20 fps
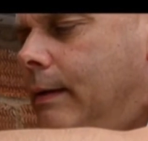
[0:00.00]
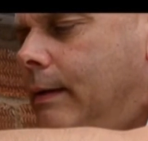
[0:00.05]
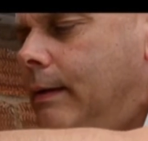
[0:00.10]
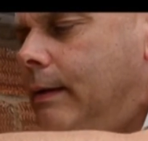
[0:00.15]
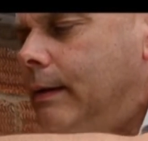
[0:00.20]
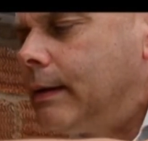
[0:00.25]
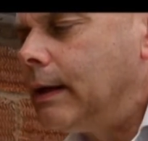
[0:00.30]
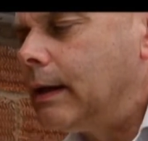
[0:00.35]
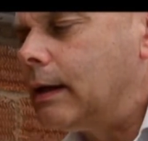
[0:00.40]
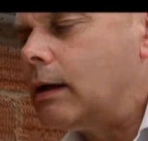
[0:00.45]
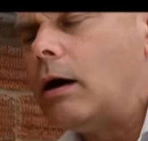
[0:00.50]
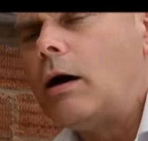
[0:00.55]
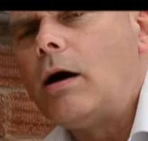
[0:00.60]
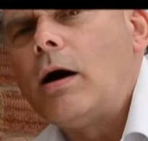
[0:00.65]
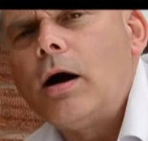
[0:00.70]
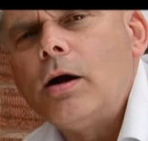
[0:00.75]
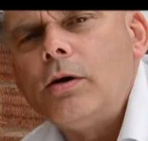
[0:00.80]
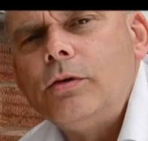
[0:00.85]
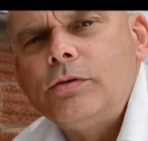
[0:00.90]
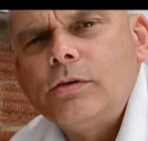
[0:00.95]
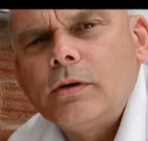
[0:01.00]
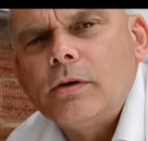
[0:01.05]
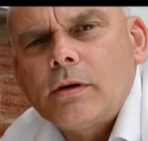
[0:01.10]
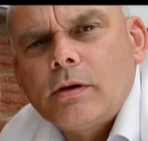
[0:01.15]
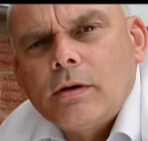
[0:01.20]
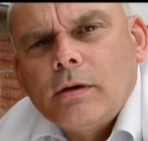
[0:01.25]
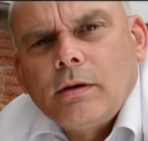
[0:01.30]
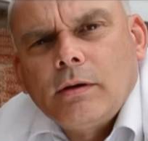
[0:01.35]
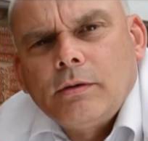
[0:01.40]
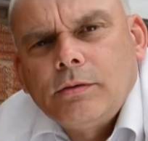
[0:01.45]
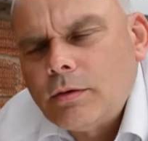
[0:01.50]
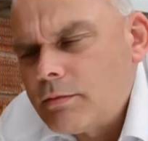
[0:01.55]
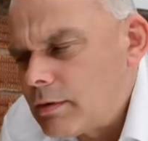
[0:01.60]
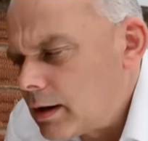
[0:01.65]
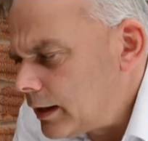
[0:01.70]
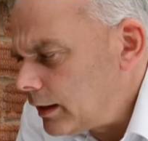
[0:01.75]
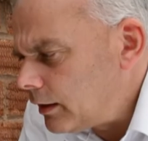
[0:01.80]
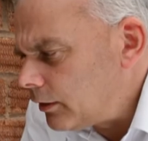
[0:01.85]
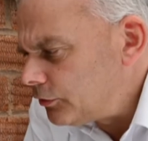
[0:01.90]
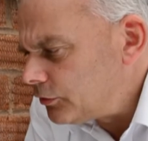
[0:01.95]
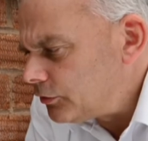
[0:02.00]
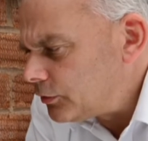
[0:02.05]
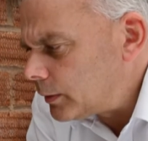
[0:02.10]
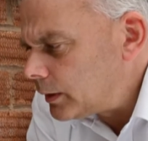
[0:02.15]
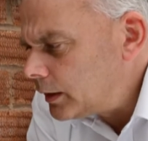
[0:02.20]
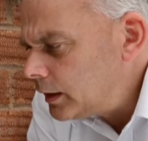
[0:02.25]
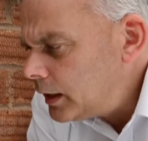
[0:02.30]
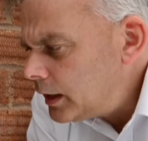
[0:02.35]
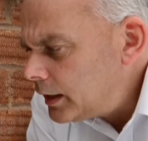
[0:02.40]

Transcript: click our hose directly onto it.